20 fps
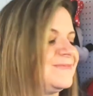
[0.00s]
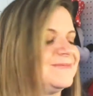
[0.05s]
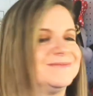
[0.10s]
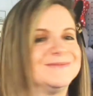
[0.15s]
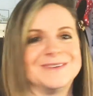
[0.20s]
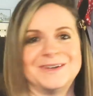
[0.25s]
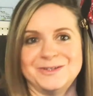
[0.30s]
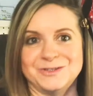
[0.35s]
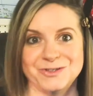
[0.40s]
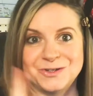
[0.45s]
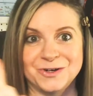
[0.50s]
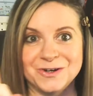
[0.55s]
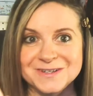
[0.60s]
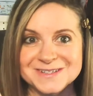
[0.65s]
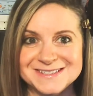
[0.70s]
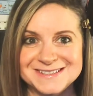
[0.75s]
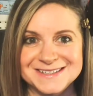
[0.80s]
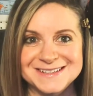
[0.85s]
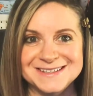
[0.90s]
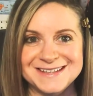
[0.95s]
because your girl
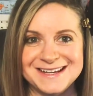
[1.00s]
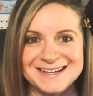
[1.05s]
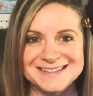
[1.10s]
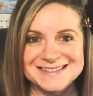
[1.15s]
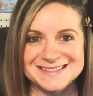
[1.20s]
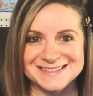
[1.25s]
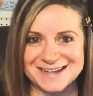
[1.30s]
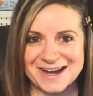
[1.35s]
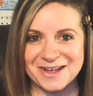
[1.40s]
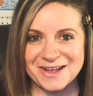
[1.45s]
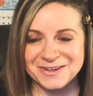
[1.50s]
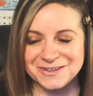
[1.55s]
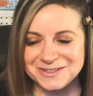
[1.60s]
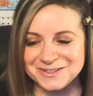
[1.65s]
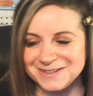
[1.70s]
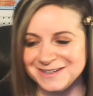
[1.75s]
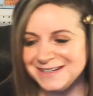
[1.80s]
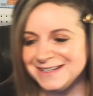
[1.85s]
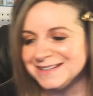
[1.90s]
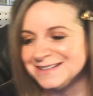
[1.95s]
still likes the Dollar
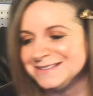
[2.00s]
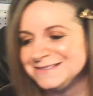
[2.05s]
Tree.